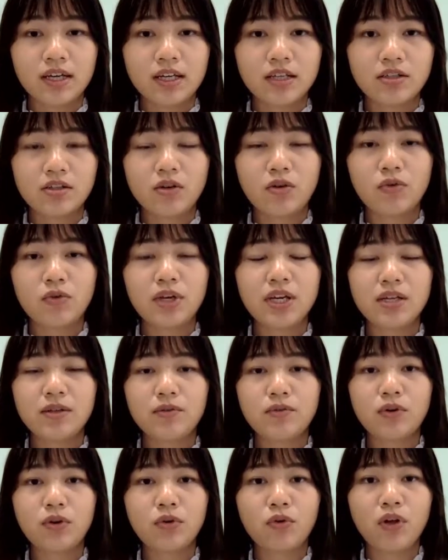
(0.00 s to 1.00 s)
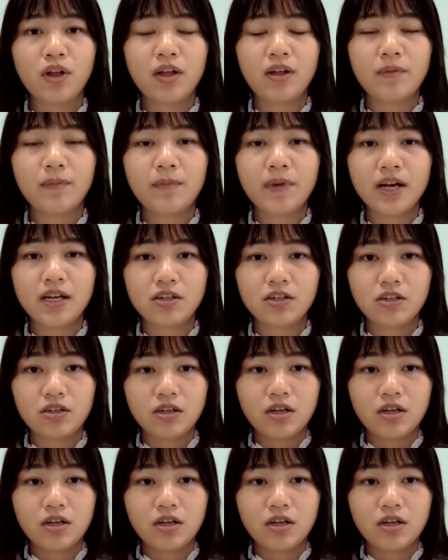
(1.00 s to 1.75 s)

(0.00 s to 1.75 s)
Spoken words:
so it requires much